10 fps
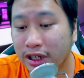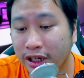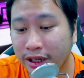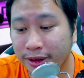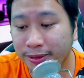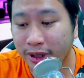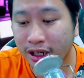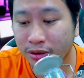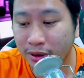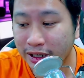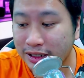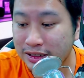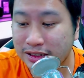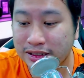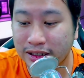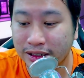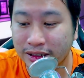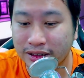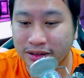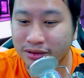um, otherwise
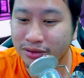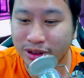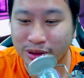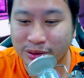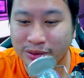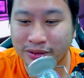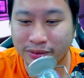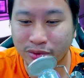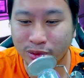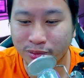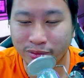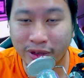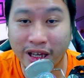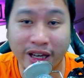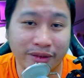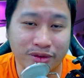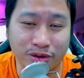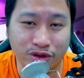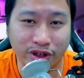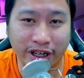uh, you know you may have to
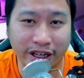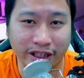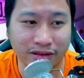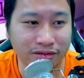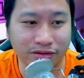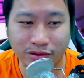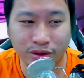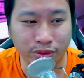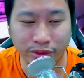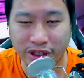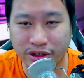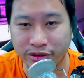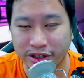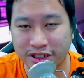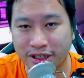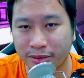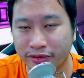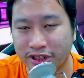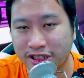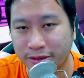try and recreate some of
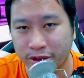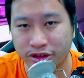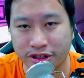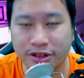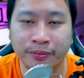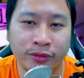these images